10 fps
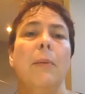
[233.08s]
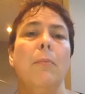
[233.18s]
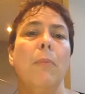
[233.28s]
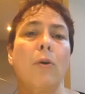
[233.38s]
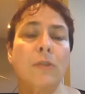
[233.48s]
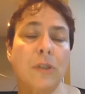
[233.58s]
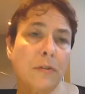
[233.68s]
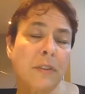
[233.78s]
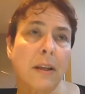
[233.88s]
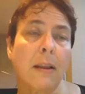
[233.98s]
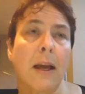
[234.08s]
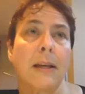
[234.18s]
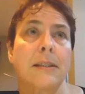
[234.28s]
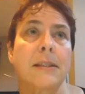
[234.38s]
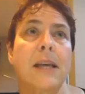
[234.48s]
Most of the
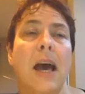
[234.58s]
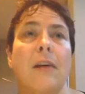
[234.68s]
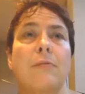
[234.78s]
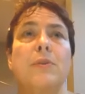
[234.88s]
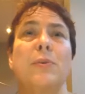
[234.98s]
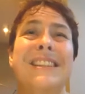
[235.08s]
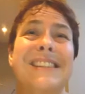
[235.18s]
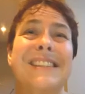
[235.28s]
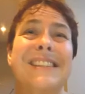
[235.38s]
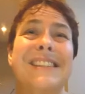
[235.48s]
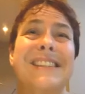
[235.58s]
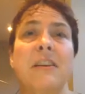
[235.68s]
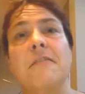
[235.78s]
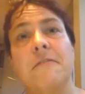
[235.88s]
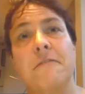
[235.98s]
classes have between
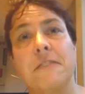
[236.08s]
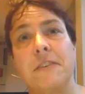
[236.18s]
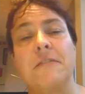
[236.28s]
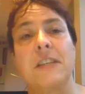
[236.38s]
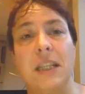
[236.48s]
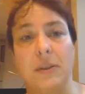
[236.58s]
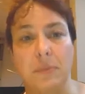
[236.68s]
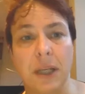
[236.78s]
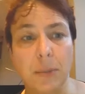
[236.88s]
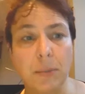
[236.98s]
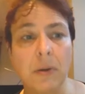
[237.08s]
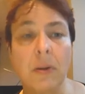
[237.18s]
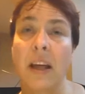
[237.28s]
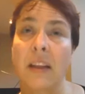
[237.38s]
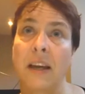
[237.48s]
7 and 15
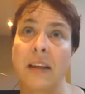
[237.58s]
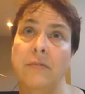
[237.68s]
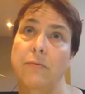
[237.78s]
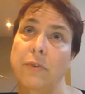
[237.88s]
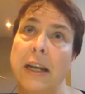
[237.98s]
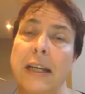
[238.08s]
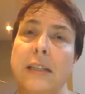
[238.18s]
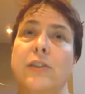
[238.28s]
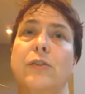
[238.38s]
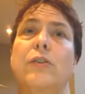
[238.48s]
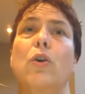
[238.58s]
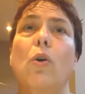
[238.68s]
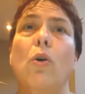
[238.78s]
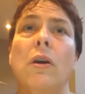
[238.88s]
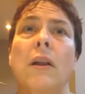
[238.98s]
people, and that relates to the
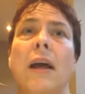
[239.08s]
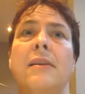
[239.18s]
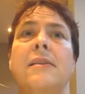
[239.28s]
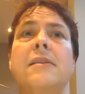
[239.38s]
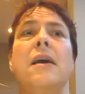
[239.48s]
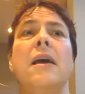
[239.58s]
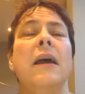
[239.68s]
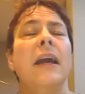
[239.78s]
core classes.